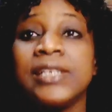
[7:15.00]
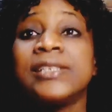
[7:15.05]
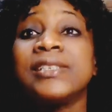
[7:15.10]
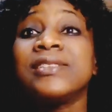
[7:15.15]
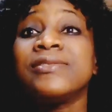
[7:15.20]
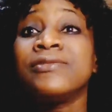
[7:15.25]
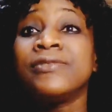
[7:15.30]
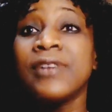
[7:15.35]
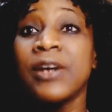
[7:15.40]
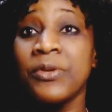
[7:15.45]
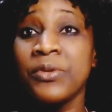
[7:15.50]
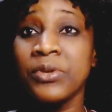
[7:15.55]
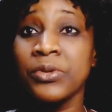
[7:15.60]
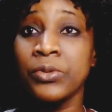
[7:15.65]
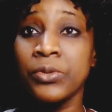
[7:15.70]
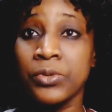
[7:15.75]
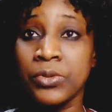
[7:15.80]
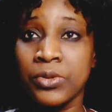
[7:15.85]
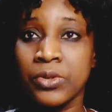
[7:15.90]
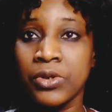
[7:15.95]
It's very
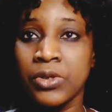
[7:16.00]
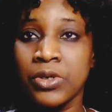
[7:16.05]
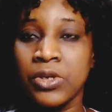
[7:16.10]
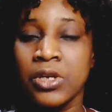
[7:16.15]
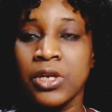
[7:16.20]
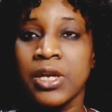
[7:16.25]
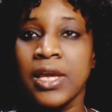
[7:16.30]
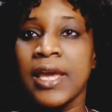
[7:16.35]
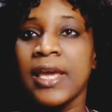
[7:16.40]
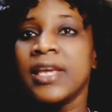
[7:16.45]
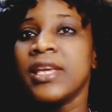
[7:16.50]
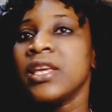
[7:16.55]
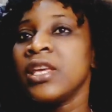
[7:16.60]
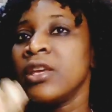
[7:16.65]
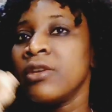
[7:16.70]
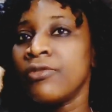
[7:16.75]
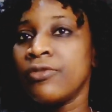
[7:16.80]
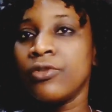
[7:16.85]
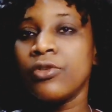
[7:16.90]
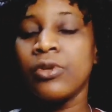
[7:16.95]
good.
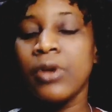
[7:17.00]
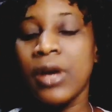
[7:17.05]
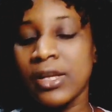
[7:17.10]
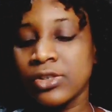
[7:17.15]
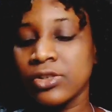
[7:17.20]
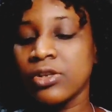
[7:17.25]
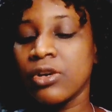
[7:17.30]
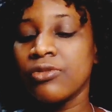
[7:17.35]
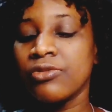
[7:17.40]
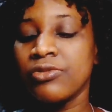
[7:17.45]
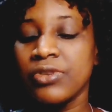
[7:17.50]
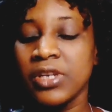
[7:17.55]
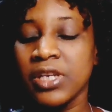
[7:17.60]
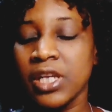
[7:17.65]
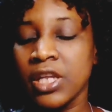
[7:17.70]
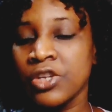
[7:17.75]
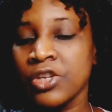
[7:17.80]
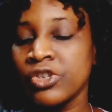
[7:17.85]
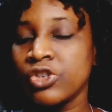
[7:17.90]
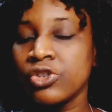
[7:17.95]
If you are
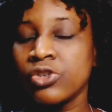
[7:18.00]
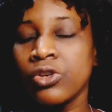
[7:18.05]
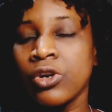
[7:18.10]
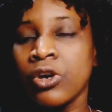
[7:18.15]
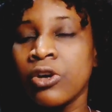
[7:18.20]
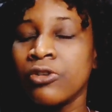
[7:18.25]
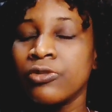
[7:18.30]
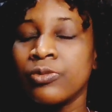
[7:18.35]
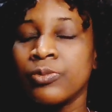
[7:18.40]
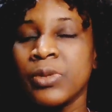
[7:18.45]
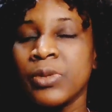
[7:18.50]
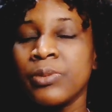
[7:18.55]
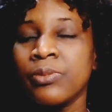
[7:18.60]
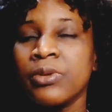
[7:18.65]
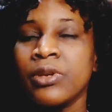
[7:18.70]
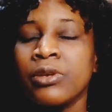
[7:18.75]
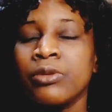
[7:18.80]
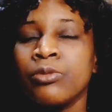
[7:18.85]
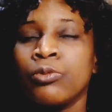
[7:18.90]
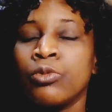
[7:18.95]
suffering issue of
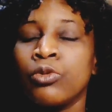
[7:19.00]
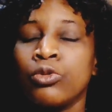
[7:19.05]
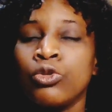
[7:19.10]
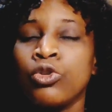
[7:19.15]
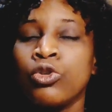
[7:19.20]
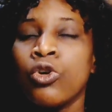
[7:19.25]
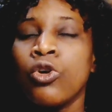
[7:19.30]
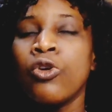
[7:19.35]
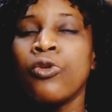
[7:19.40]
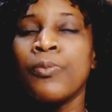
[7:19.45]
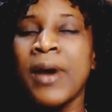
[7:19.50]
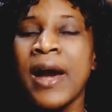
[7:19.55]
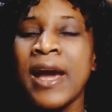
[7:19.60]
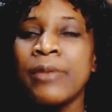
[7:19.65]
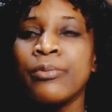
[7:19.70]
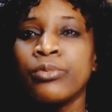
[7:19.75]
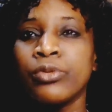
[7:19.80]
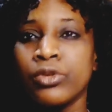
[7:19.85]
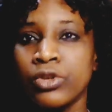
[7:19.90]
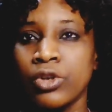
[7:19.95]
maybe low
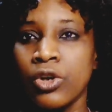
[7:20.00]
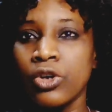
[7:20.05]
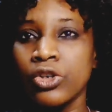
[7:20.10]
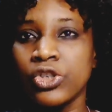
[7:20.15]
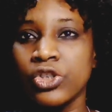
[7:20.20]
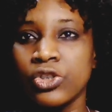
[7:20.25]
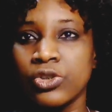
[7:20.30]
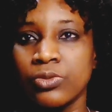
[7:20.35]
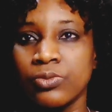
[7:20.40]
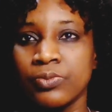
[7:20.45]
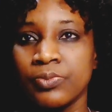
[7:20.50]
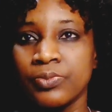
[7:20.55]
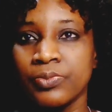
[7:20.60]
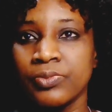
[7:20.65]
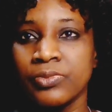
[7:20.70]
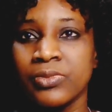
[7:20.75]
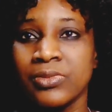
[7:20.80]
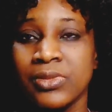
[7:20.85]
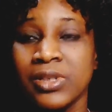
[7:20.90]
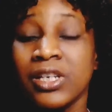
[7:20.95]
bile
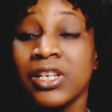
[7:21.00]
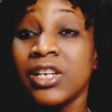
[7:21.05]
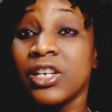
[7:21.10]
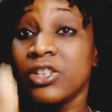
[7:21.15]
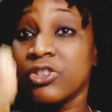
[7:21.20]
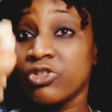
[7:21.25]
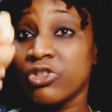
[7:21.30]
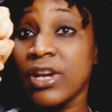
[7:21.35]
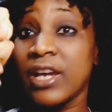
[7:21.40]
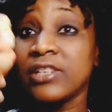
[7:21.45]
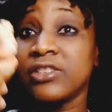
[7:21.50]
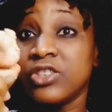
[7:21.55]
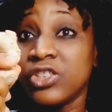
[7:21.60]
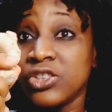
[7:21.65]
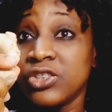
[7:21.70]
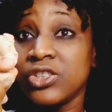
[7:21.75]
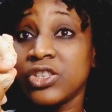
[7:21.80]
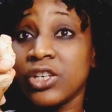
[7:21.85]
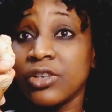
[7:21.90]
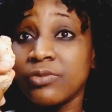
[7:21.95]
production, try
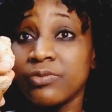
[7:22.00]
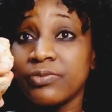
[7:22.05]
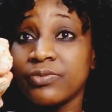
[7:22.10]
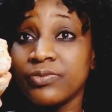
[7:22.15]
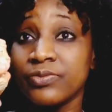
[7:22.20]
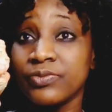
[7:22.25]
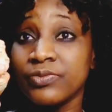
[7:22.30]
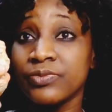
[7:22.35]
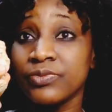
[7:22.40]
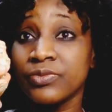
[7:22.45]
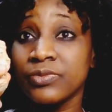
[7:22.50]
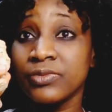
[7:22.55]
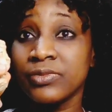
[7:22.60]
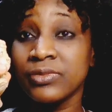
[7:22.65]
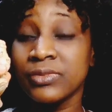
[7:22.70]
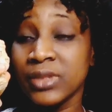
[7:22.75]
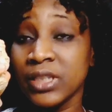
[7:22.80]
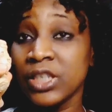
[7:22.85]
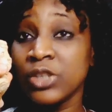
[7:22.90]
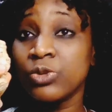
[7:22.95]
ginger.
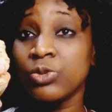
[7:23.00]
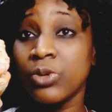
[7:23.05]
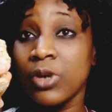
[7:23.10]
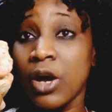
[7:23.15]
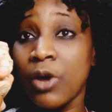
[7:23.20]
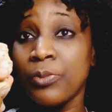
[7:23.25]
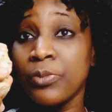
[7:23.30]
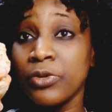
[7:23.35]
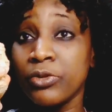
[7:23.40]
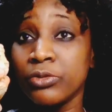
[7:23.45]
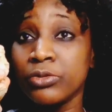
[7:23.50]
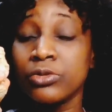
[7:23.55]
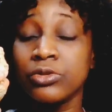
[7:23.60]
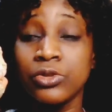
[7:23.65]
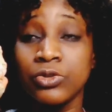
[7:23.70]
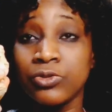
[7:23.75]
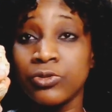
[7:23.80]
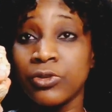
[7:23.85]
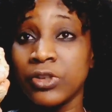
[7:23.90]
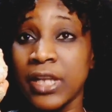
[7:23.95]
It will help you
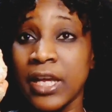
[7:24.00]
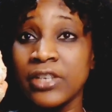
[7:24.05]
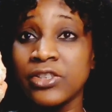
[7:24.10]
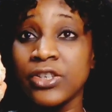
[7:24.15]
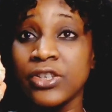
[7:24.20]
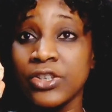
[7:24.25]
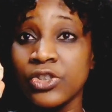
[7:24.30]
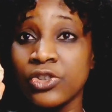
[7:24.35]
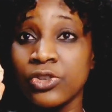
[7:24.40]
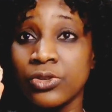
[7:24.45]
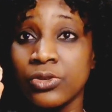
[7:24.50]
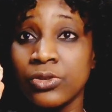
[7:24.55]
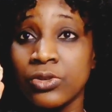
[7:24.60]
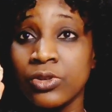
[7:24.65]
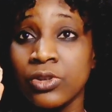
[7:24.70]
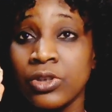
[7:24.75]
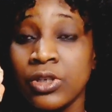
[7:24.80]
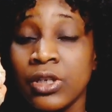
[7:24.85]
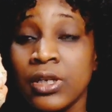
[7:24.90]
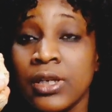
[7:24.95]
for digestion.
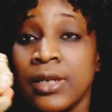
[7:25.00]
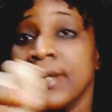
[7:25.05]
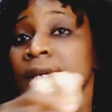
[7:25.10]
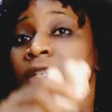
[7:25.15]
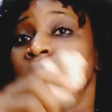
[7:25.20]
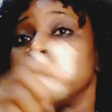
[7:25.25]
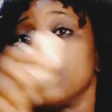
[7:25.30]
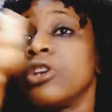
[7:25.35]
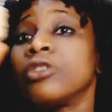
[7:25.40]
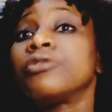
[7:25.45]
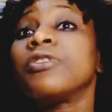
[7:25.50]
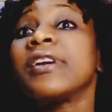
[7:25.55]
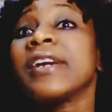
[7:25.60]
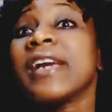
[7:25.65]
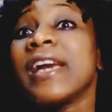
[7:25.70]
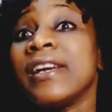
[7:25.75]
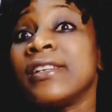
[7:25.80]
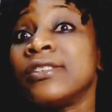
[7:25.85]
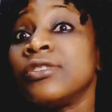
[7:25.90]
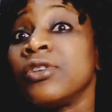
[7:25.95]
Don't
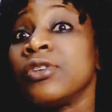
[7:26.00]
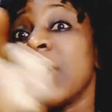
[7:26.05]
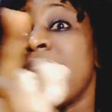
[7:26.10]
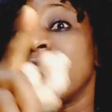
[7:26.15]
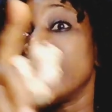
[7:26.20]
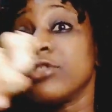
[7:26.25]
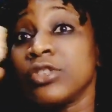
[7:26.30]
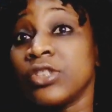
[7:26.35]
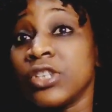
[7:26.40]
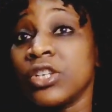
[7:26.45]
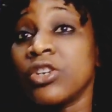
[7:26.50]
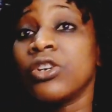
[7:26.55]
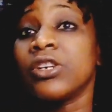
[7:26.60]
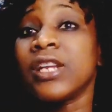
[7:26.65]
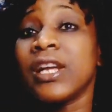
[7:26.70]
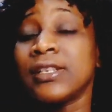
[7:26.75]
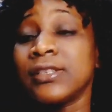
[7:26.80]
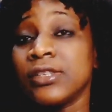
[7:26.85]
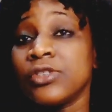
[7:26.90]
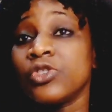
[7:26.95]
forget, you have to take
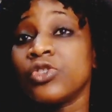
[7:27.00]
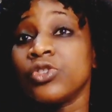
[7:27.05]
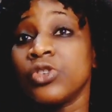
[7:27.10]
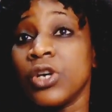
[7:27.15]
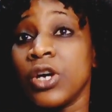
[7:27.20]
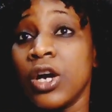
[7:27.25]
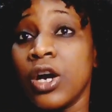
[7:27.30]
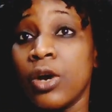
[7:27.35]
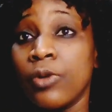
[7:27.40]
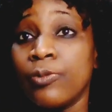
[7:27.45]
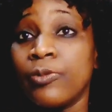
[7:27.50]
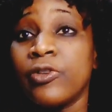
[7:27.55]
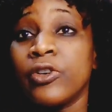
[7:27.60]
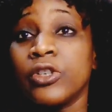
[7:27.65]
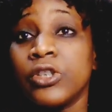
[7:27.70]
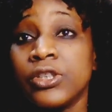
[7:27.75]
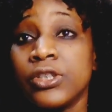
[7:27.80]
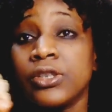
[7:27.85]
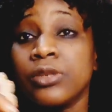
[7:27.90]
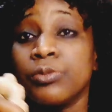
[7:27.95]
other things to help
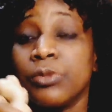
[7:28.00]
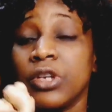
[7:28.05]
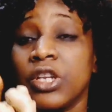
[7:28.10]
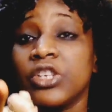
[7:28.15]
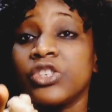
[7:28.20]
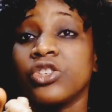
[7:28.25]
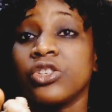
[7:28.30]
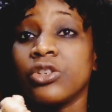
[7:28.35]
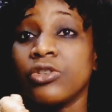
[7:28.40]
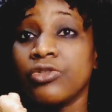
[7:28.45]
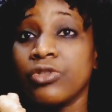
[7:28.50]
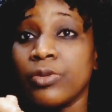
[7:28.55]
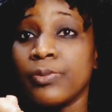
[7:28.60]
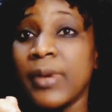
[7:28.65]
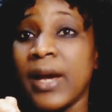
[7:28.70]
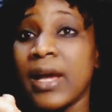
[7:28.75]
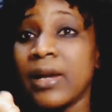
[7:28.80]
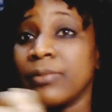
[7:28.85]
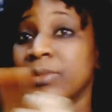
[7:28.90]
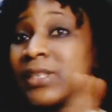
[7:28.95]
for the stimulation of the
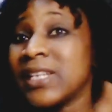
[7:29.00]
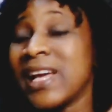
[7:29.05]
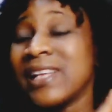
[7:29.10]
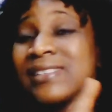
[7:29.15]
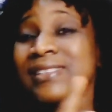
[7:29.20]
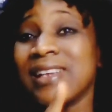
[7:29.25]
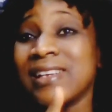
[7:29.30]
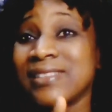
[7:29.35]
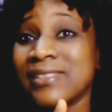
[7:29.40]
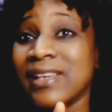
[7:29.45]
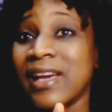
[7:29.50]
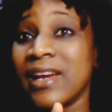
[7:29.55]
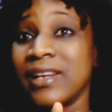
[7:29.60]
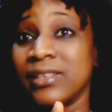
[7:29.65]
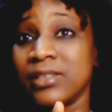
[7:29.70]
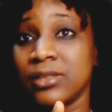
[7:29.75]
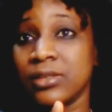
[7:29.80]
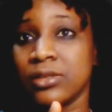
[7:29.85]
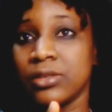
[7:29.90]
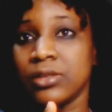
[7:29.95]
bile, but that's
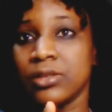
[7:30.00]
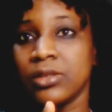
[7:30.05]
aside.